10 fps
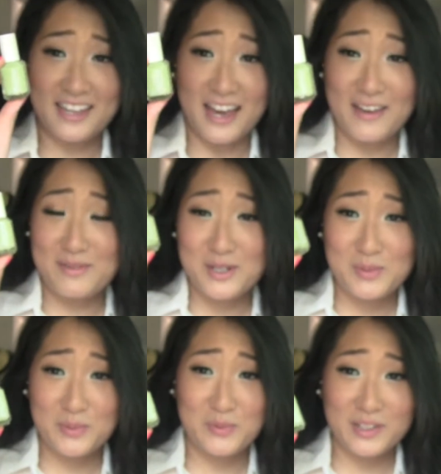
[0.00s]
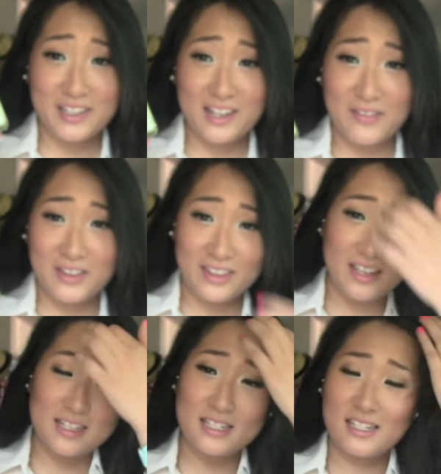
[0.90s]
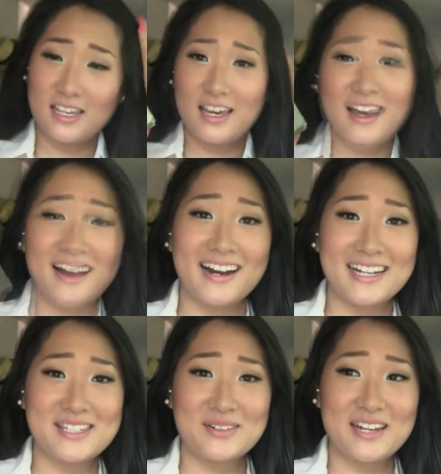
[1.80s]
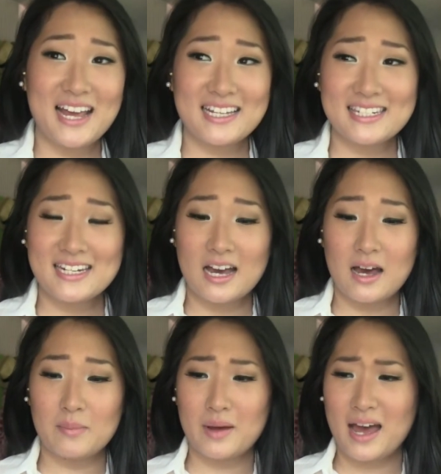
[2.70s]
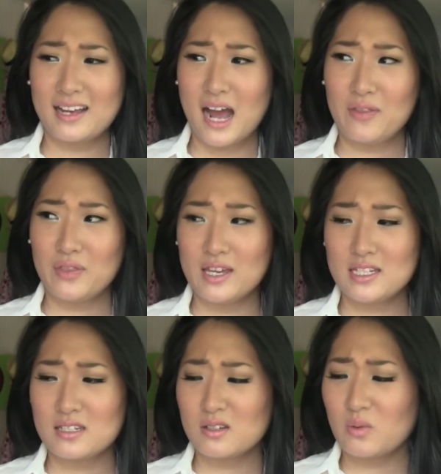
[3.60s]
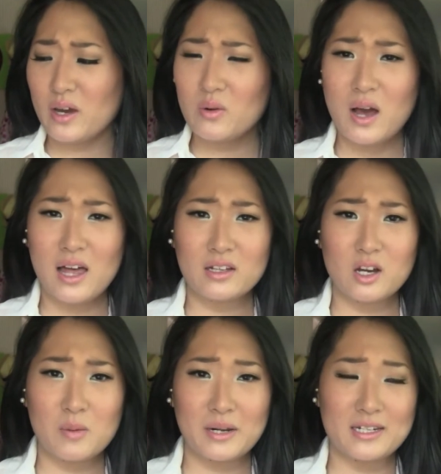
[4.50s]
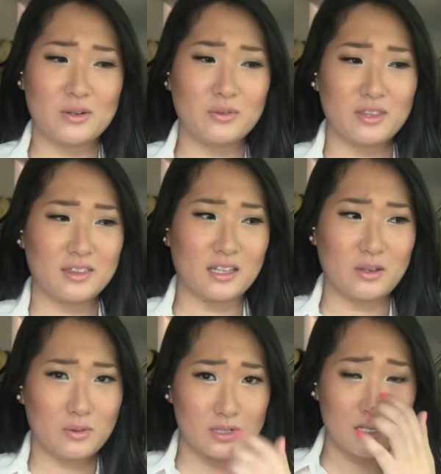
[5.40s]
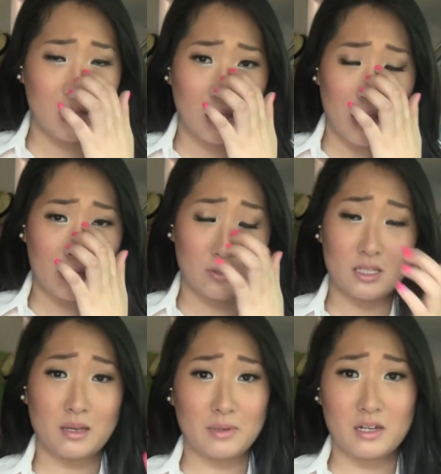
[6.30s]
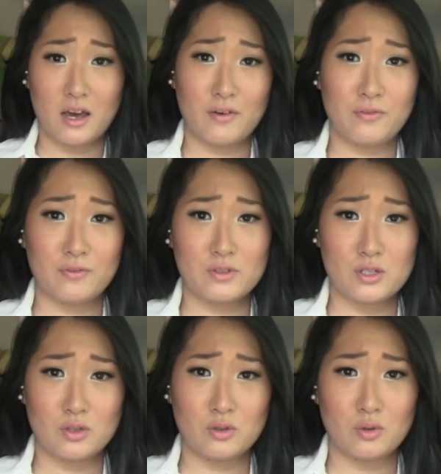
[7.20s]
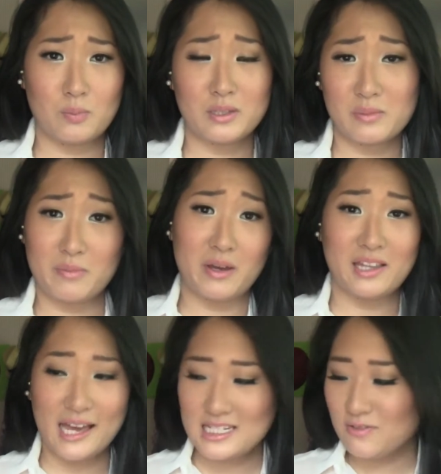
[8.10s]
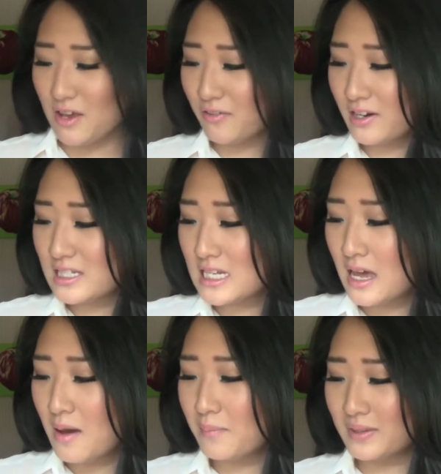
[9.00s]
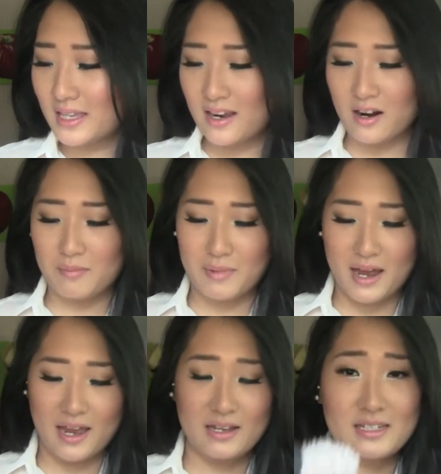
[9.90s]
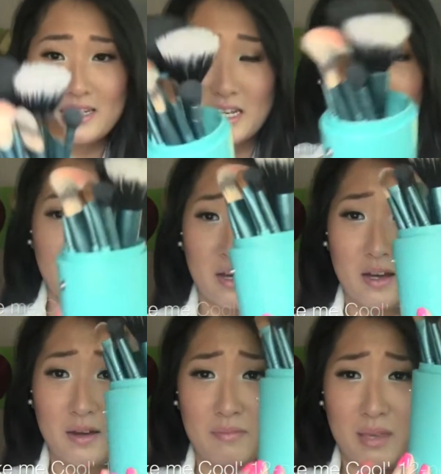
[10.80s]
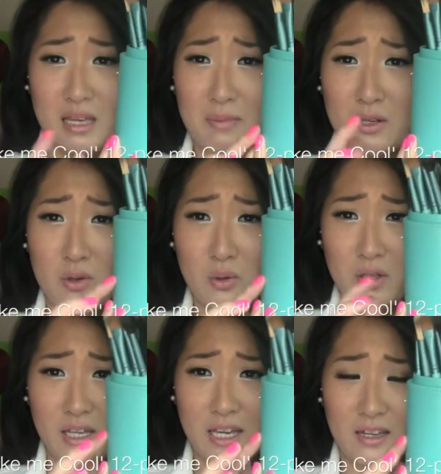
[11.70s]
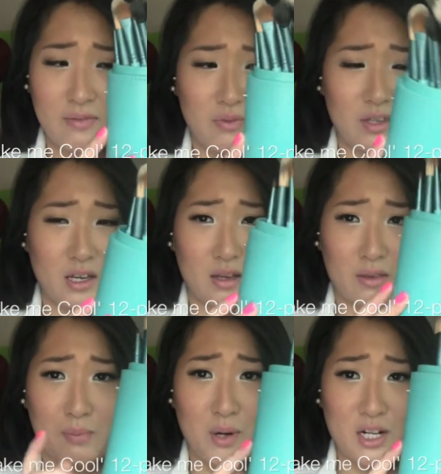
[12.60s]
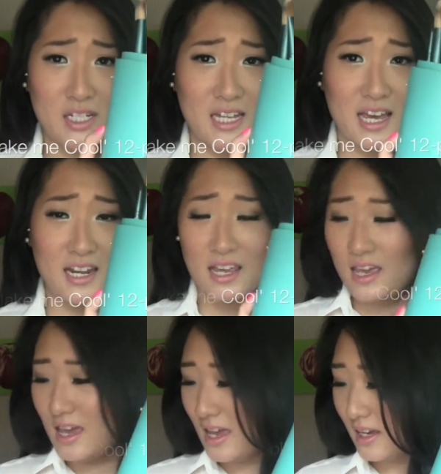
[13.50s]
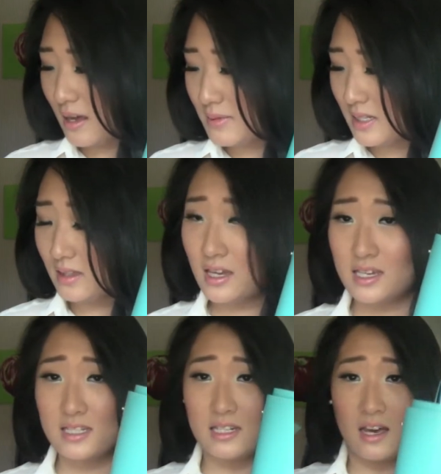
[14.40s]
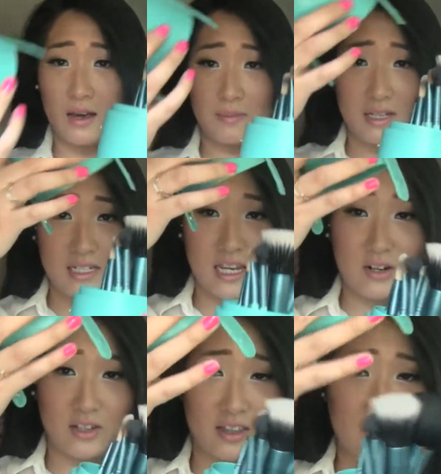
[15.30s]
yeah, I've just been really loving this. Alright, so next, um, I got this quite a while ago, but I don't think that it was, I used them enough to put them in my last favorites, but they are my Sigma Make Me Cool kit, the, the brush set. It comes in this um, container like